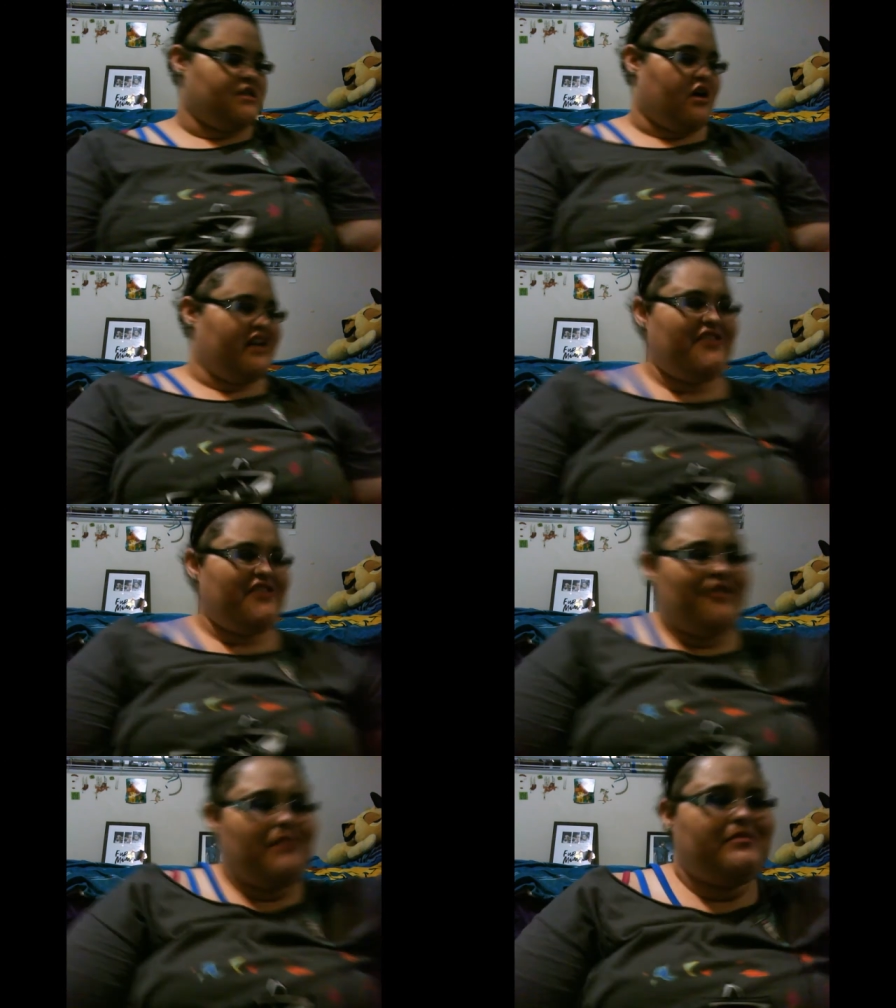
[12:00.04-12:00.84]
sorry
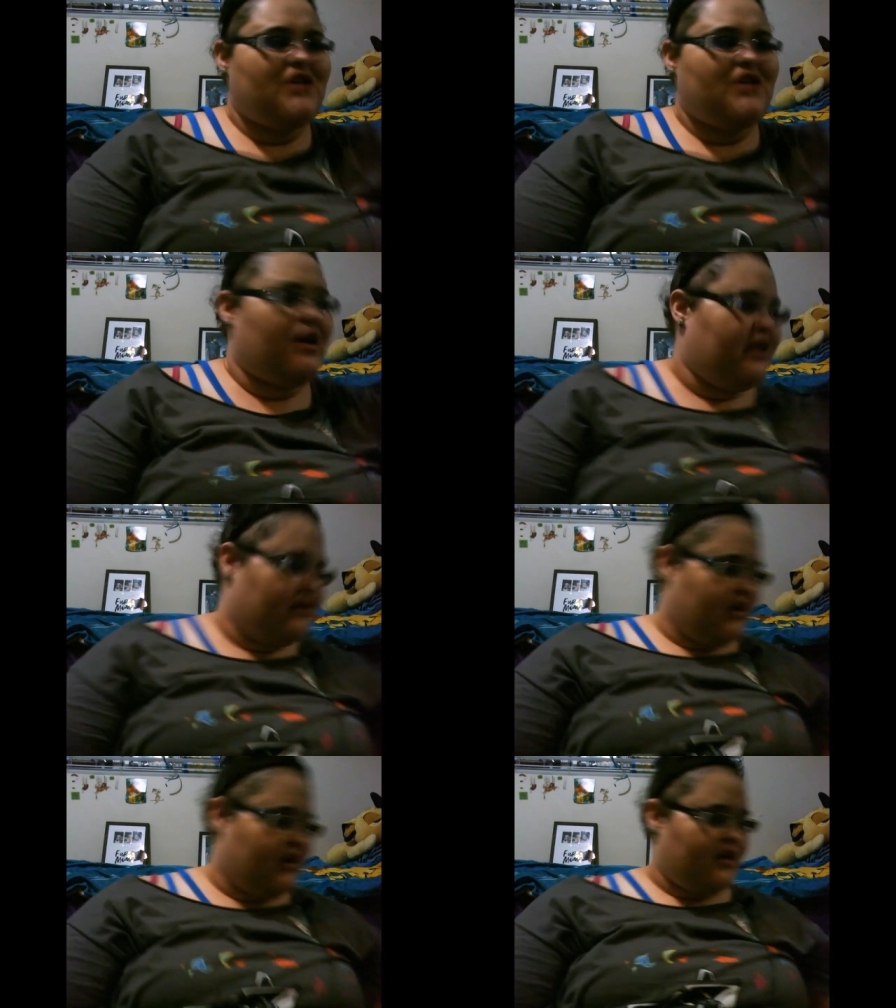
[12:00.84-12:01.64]
if I'm
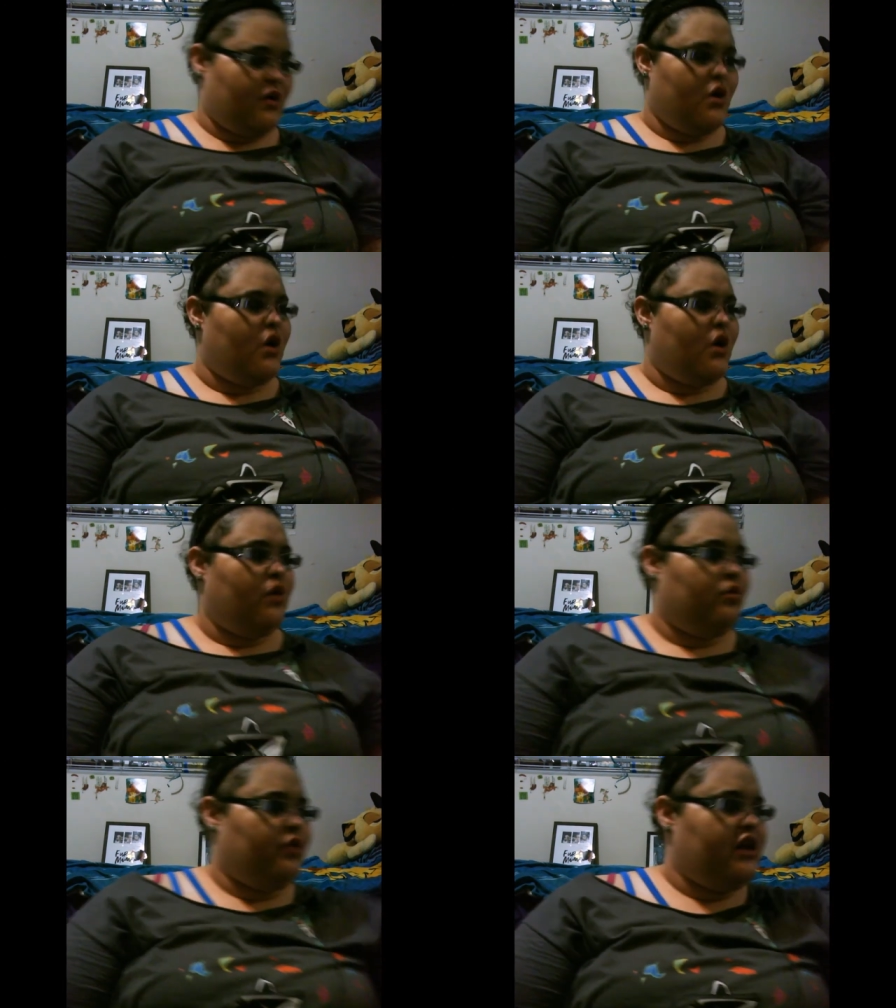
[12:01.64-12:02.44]
talking like
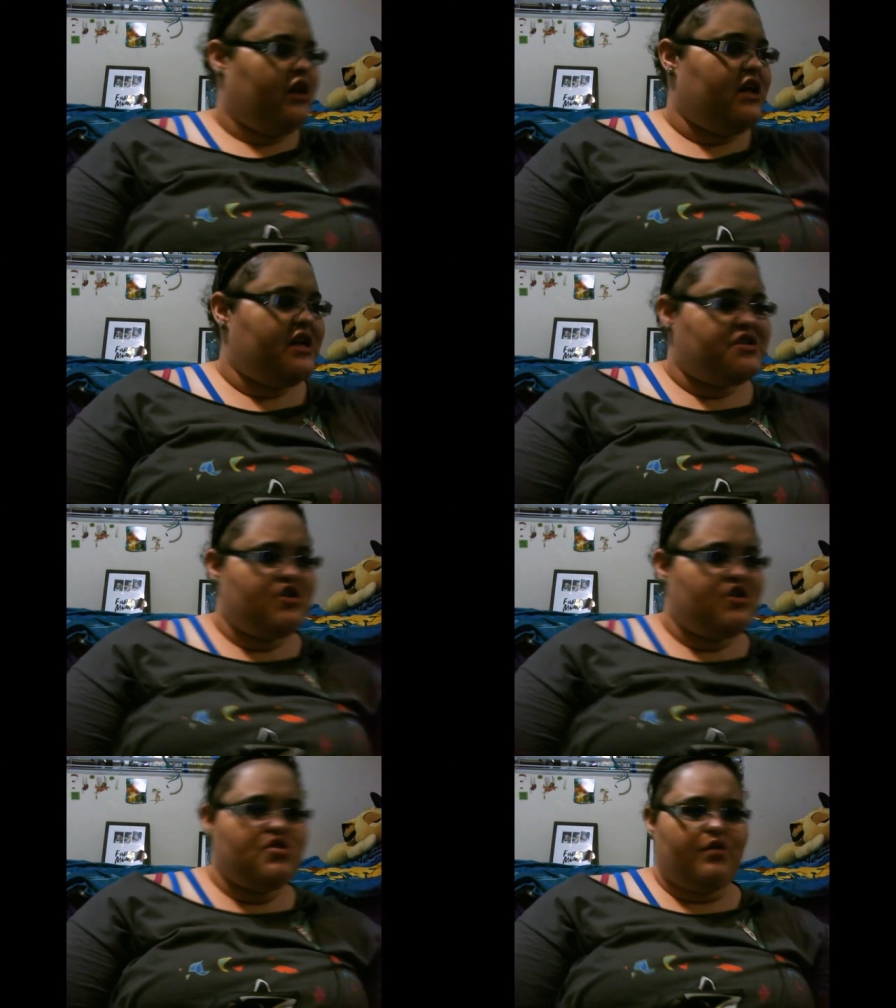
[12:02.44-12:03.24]
really
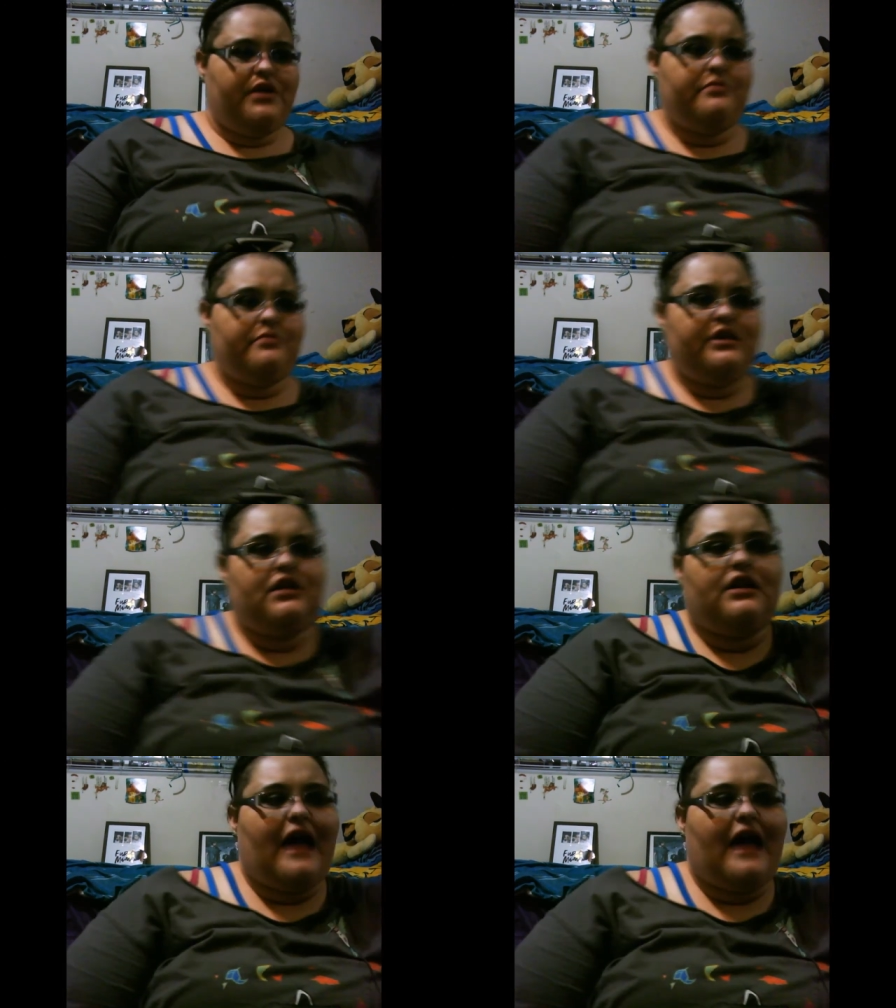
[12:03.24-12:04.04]

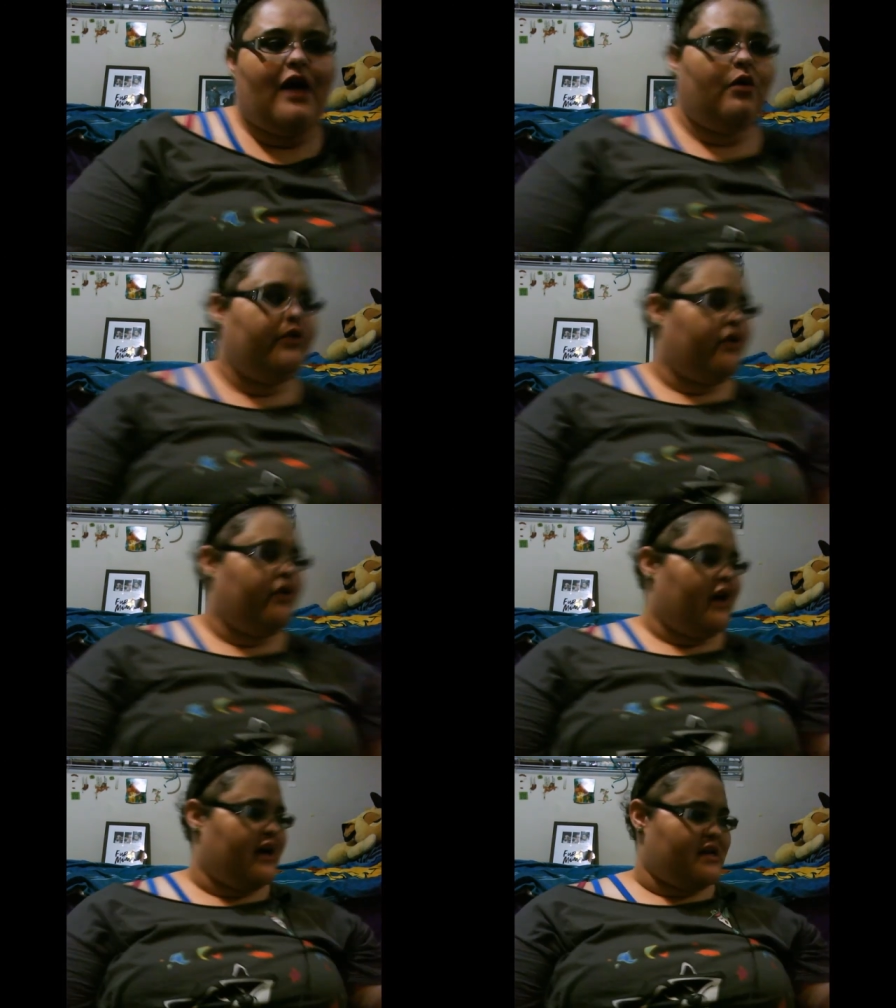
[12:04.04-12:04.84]
extremely loud,
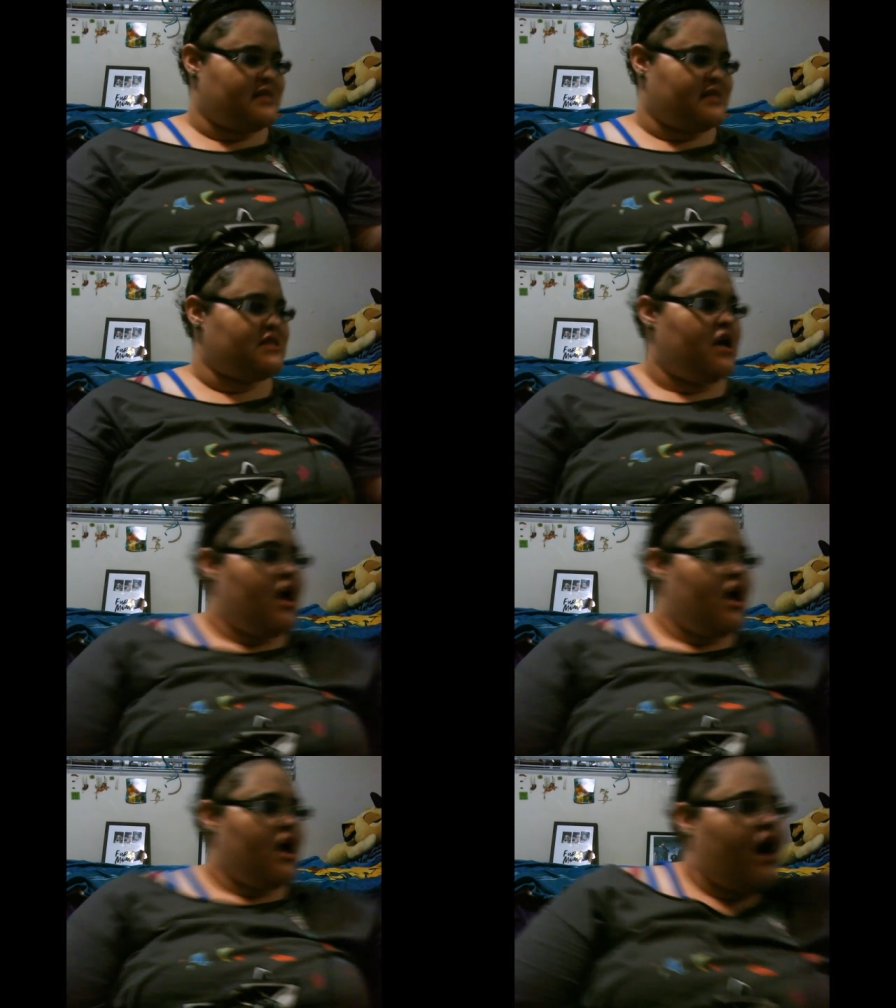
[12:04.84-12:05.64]
you guys.
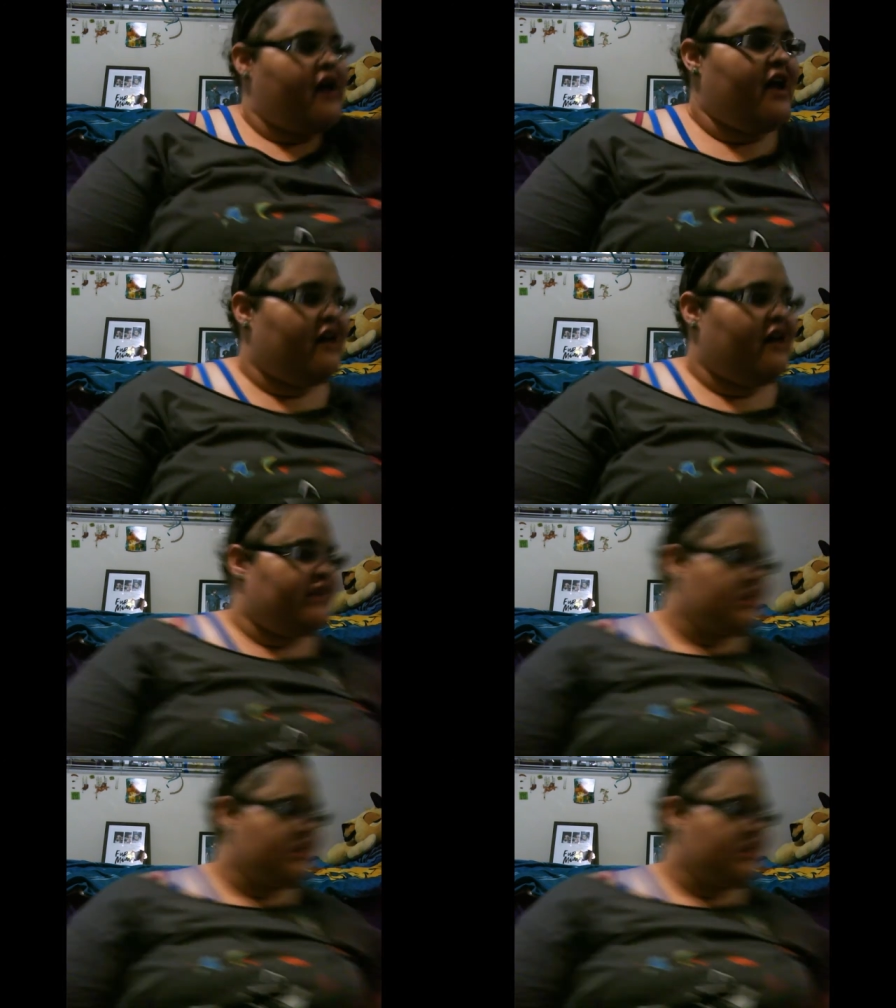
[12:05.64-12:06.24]
I have